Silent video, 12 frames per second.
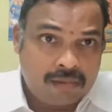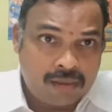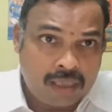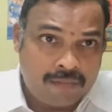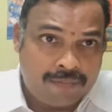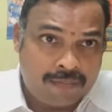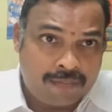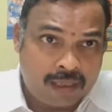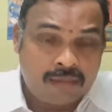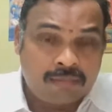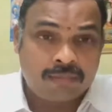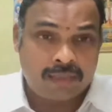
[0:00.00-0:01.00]
if
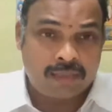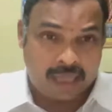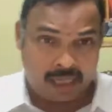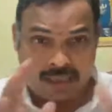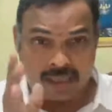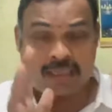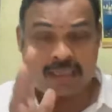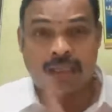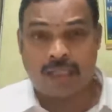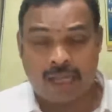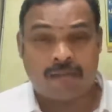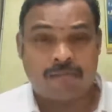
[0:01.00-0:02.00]
any teacher,
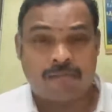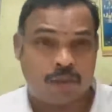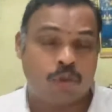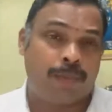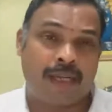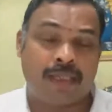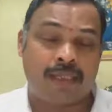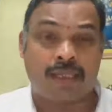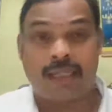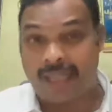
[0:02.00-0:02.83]
they have to do PhD.